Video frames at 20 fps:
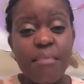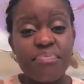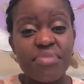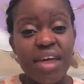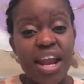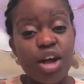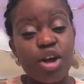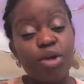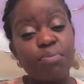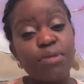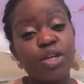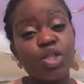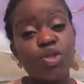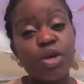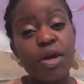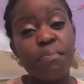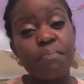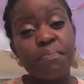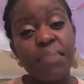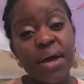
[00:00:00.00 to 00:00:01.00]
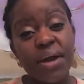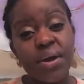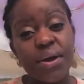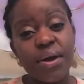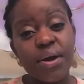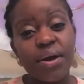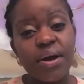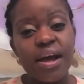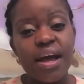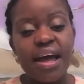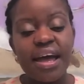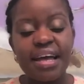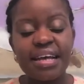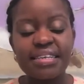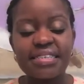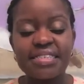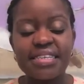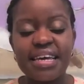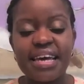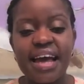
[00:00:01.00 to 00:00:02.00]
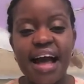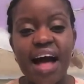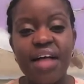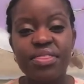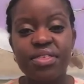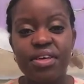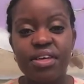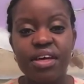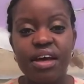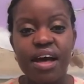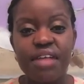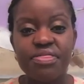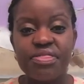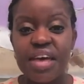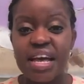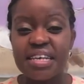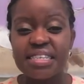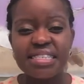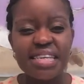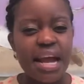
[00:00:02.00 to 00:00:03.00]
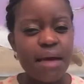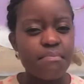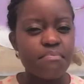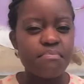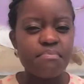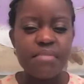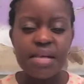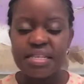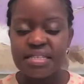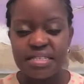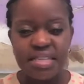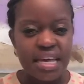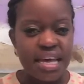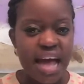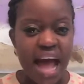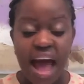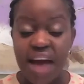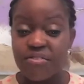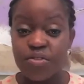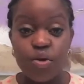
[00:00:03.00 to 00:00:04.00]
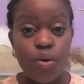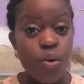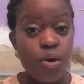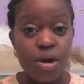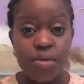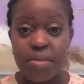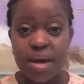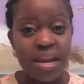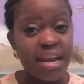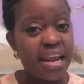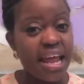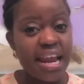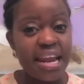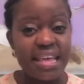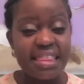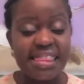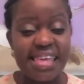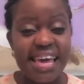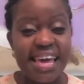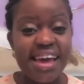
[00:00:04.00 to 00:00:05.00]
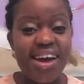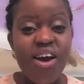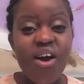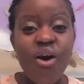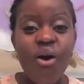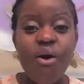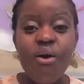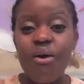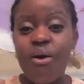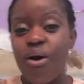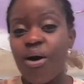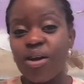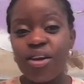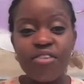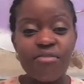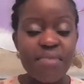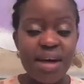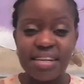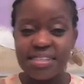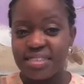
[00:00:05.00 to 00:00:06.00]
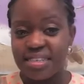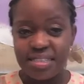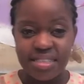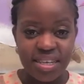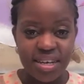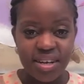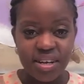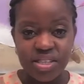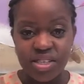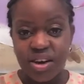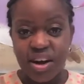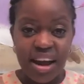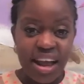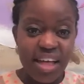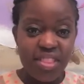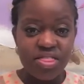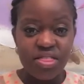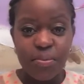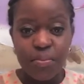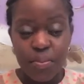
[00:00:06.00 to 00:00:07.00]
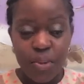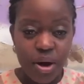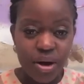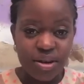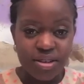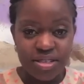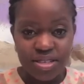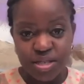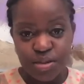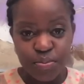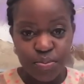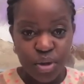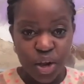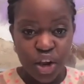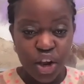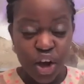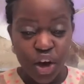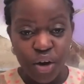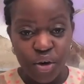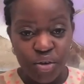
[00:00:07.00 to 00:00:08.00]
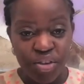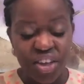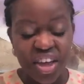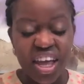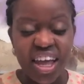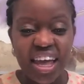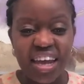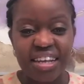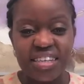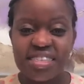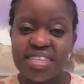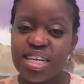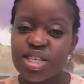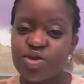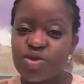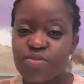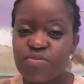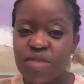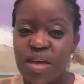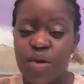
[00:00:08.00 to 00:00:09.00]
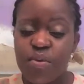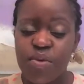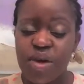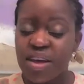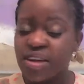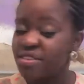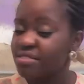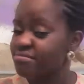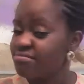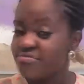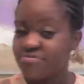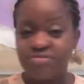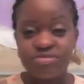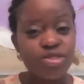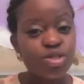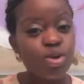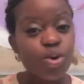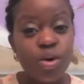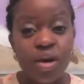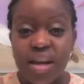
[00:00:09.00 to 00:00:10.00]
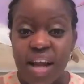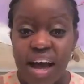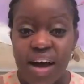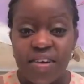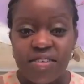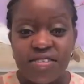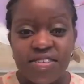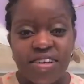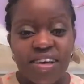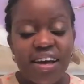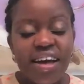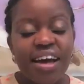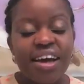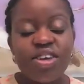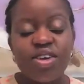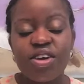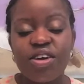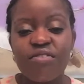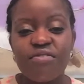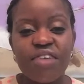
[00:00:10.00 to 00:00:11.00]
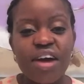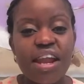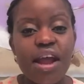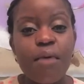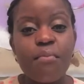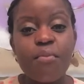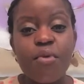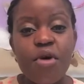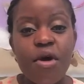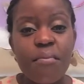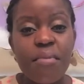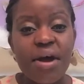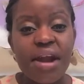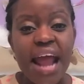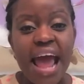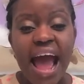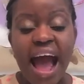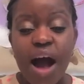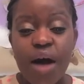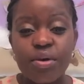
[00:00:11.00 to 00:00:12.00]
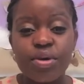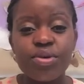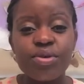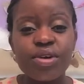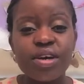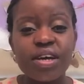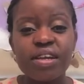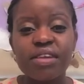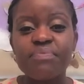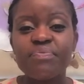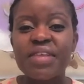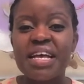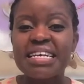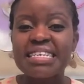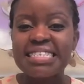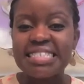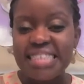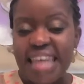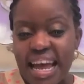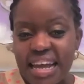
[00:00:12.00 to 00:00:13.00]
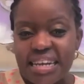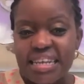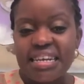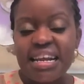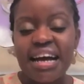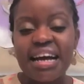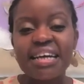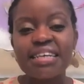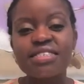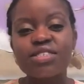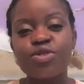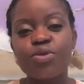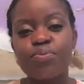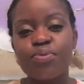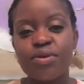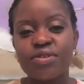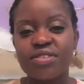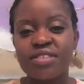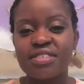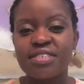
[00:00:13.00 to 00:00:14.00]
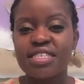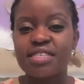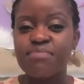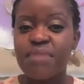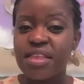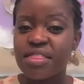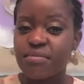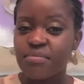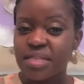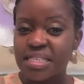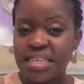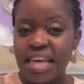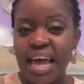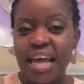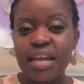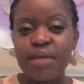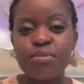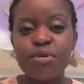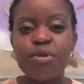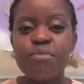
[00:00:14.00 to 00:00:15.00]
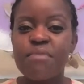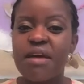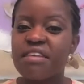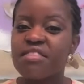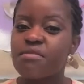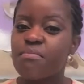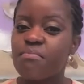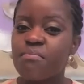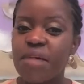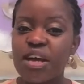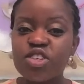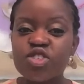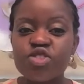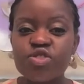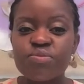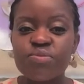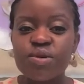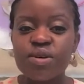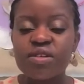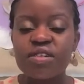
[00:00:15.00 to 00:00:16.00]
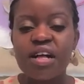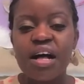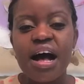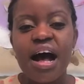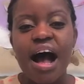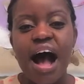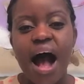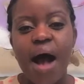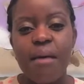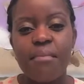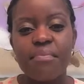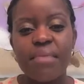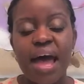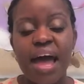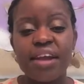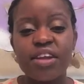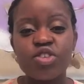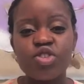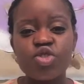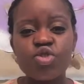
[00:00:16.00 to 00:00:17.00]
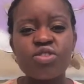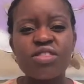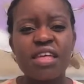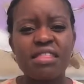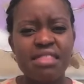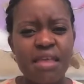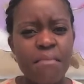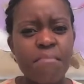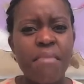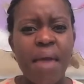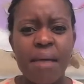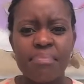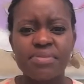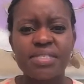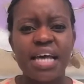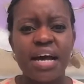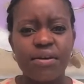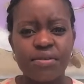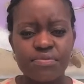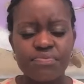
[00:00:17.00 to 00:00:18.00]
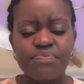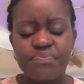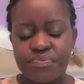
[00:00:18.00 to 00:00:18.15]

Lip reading: that I could be doing better? Is there other things that I'm missing? I haven't automated anything. All of my details are in the box below. You can get in touch with me. We can talk it out. You can find out more about how you can standardize your processes, make them scalable, make them measurable, and ensure that they're mapped out,